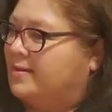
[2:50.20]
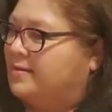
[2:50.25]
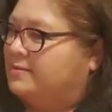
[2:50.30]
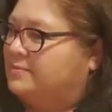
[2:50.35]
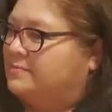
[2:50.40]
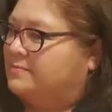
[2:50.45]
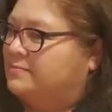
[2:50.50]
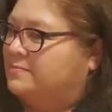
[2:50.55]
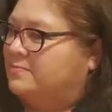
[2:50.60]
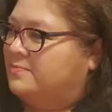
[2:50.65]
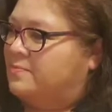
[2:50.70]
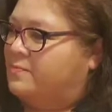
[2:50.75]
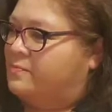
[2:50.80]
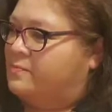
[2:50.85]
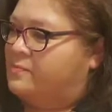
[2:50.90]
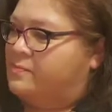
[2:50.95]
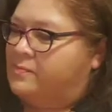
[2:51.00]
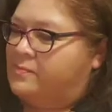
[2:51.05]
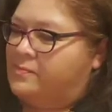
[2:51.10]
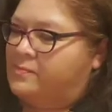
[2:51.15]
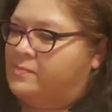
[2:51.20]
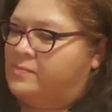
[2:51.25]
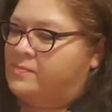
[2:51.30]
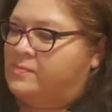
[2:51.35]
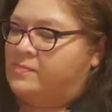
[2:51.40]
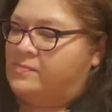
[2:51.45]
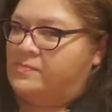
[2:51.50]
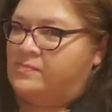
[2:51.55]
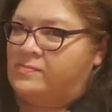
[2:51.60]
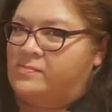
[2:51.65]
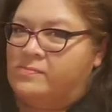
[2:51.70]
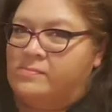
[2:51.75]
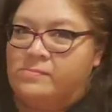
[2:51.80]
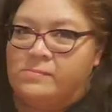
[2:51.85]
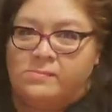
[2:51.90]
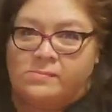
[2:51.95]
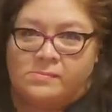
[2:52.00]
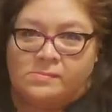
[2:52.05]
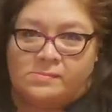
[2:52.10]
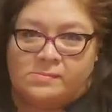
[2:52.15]

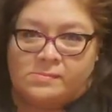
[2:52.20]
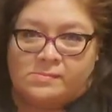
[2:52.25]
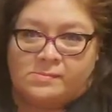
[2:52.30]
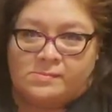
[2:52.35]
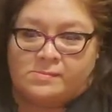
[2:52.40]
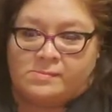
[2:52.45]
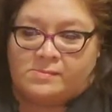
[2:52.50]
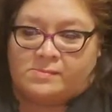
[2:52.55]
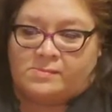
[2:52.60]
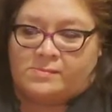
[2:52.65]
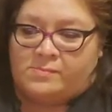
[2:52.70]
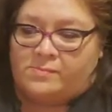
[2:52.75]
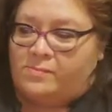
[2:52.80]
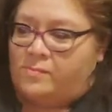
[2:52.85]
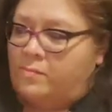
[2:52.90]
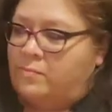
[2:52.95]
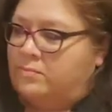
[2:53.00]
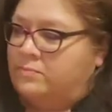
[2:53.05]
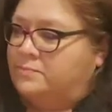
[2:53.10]
The person shown says nothing.